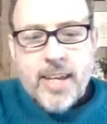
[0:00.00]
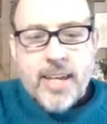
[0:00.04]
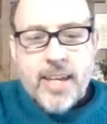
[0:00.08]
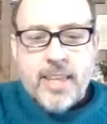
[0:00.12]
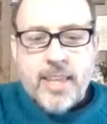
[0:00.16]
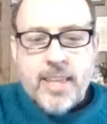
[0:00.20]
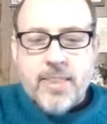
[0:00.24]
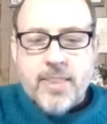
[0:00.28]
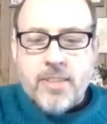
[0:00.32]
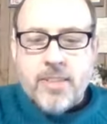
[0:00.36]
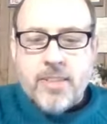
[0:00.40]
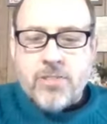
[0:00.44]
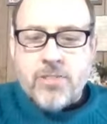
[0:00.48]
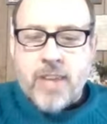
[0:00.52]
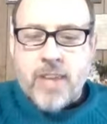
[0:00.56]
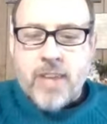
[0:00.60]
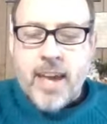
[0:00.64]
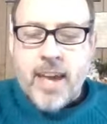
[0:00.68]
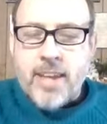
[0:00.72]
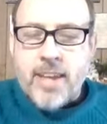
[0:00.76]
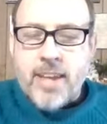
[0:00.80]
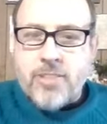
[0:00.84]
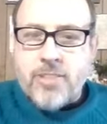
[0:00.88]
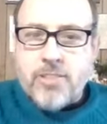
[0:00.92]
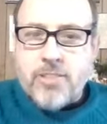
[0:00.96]
In this
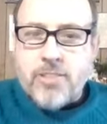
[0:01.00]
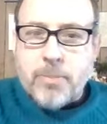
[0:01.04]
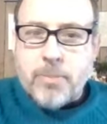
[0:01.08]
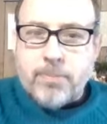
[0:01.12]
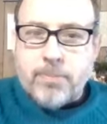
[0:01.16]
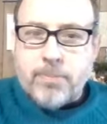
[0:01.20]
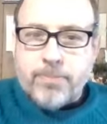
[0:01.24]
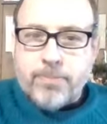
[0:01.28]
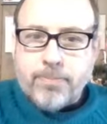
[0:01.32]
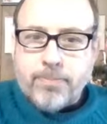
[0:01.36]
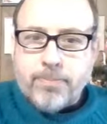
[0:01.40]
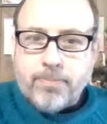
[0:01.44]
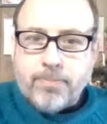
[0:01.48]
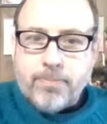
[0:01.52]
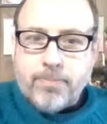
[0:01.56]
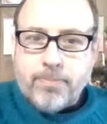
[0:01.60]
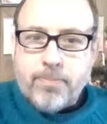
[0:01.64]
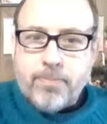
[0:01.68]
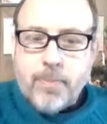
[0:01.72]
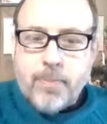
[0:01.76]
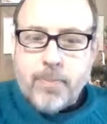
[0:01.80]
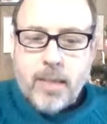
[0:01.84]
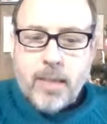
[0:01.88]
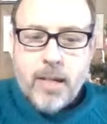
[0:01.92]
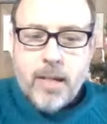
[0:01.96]
case,
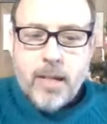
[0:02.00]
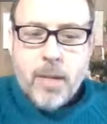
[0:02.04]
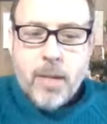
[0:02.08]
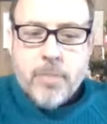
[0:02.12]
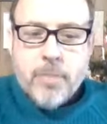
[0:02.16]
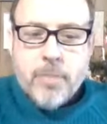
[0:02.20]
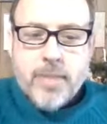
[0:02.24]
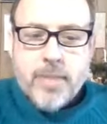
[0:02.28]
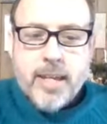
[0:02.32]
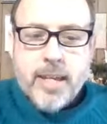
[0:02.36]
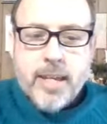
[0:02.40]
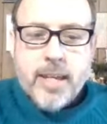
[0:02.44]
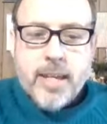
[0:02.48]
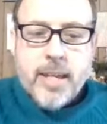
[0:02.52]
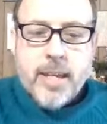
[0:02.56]
the